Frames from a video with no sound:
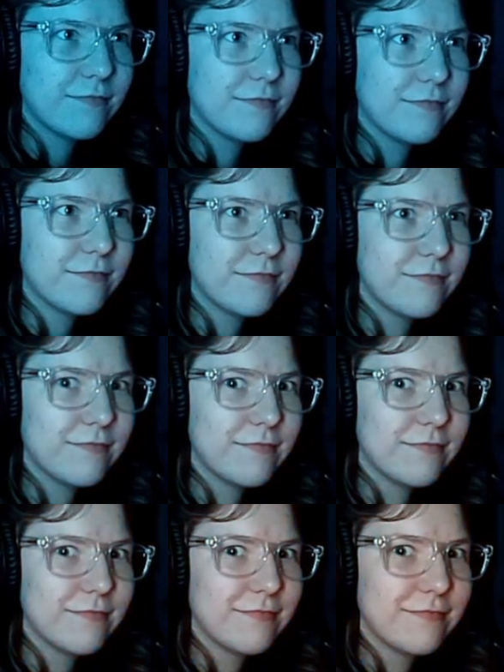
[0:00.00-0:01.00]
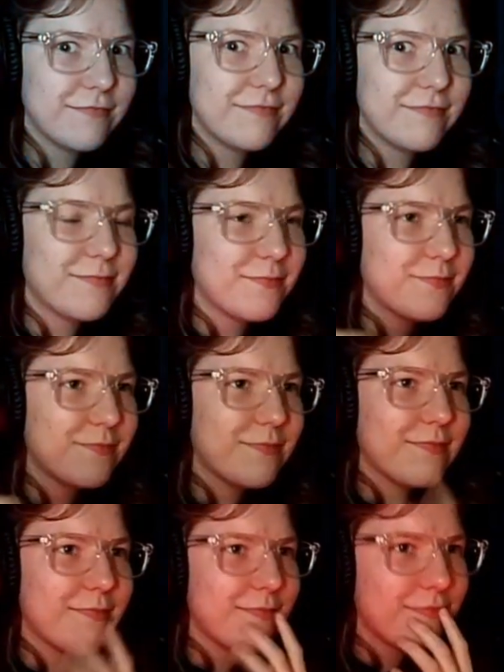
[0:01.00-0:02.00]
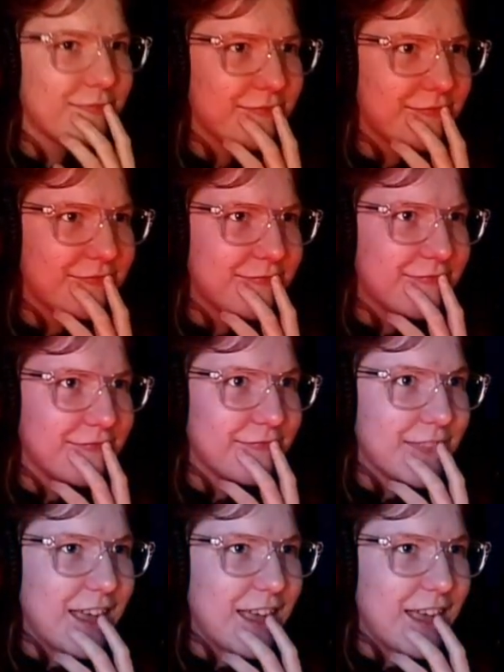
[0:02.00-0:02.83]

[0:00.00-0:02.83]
Nobody speaks.